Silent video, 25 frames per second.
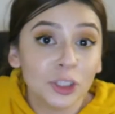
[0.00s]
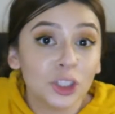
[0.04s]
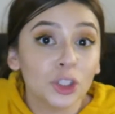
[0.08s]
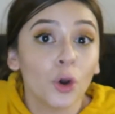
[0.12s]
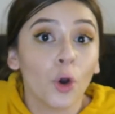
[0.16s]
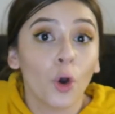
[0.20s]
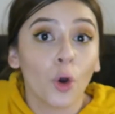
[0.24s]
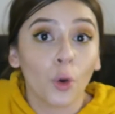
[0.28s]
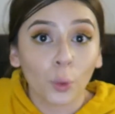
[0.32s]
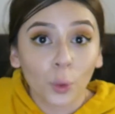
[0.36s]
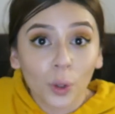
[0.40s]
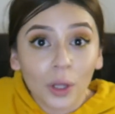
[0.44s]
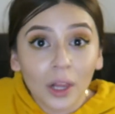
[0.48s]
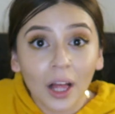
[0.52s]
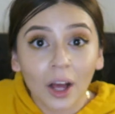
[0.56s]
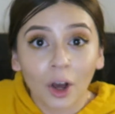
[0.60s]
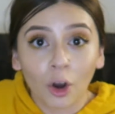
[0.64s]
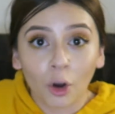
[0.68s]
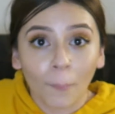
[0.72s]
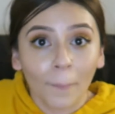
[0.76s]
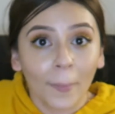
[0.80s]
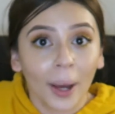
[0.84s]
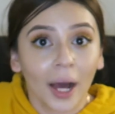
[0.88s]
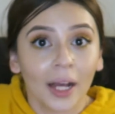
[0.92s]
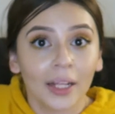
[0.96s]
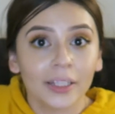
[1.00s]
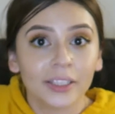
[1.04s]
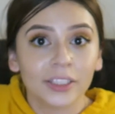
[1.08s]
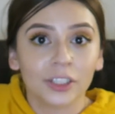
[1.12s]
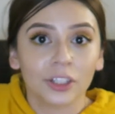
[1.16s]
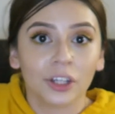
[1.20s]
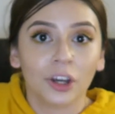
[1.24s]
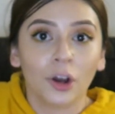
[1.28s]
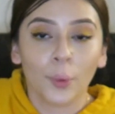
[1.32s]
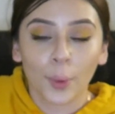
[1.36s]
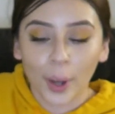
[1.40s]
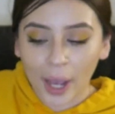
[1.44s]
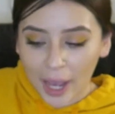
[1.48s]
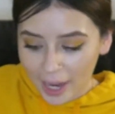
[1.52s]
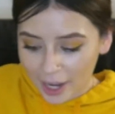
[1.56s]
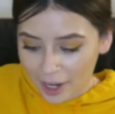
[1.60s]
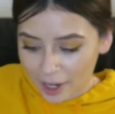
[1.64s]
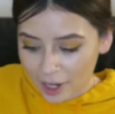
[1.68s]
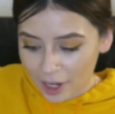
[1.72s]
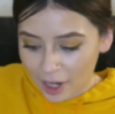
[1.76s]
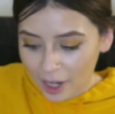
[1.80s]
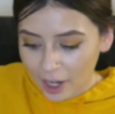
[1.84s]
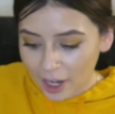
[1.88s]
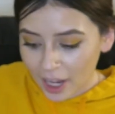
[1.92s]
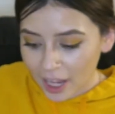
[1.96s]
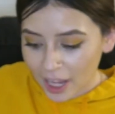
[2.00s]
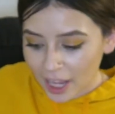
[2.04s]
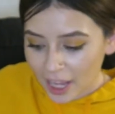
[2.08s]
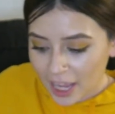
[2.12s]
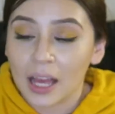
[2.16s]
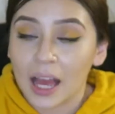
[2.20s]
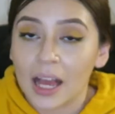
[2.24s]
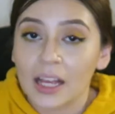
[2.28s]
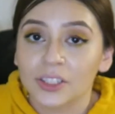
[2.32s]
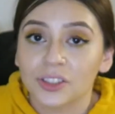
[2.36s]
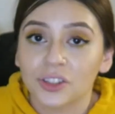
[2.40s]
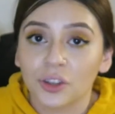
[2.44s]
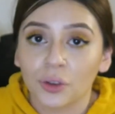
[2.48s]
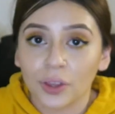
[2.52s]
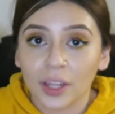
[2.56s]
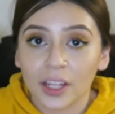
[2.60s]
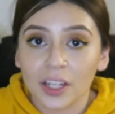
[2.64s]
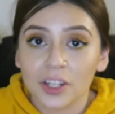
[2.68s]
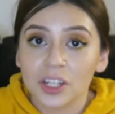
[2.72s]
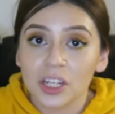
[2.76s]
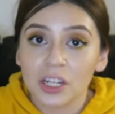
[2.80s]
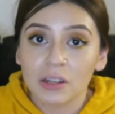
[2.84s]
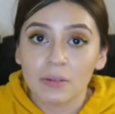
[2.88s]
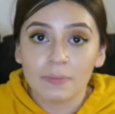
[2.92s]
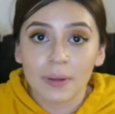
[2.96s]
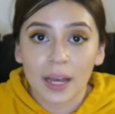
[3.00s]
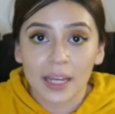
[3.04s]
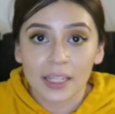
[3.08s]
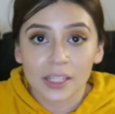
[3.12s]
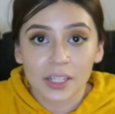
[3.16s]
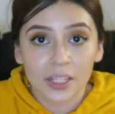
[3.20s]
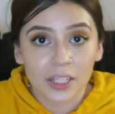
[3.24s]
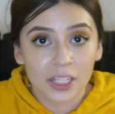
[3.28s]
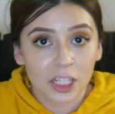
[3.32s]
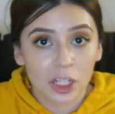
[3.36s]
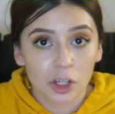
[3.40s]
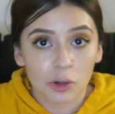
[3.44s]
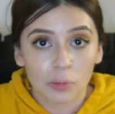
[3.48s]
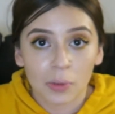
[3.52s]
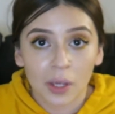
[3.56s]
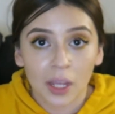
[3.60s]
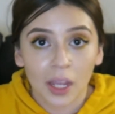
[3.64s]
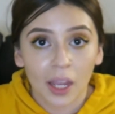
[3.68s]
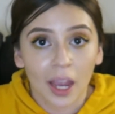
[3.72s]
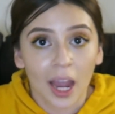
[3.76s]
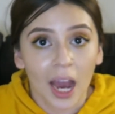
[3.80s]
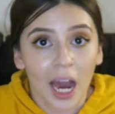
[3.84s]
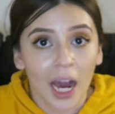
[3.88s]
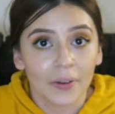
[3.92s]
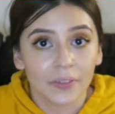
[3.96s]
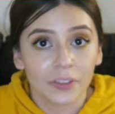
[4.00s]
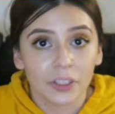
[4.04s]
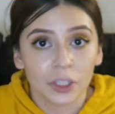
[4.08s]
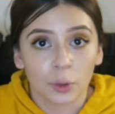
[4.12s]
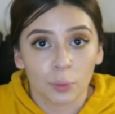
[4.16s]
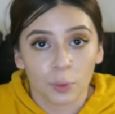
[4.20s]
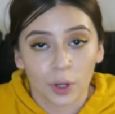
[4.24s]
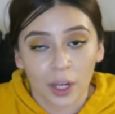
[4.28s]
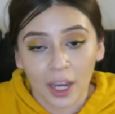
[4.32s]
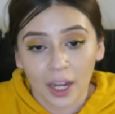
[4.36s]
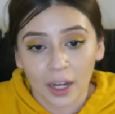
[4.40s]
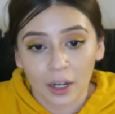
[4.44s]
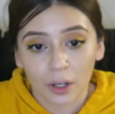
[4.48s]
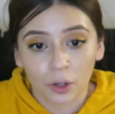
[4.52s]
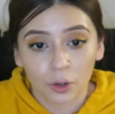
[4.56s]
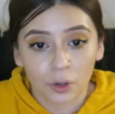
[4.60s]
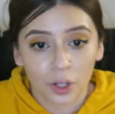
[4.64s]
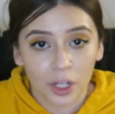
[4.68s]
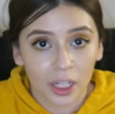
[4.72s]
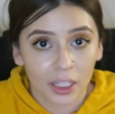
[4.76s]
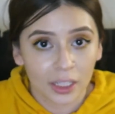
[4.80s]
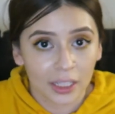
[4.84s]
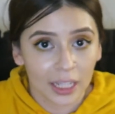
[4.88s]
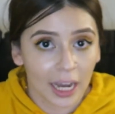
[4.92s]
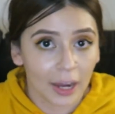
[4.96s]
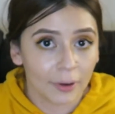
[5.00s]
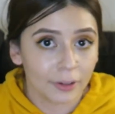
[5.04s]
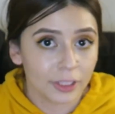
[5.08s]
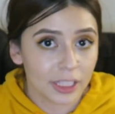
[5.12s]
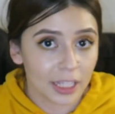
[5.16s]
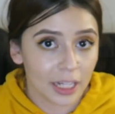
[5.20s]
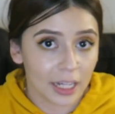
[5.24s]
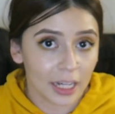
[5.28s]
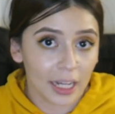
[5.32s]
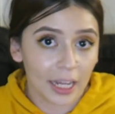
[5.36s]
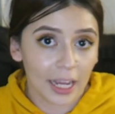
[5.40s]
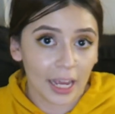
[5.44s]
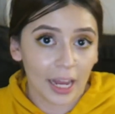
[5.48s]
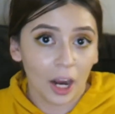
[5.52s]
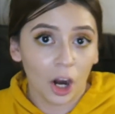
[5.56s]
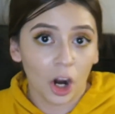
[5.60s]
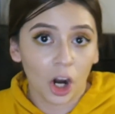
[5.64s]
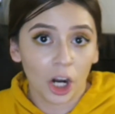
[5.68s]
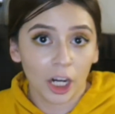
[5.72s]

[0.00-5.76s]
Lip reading: up to Oklahoma to go get her. So then she messaged me after we had agreed that I was gonna get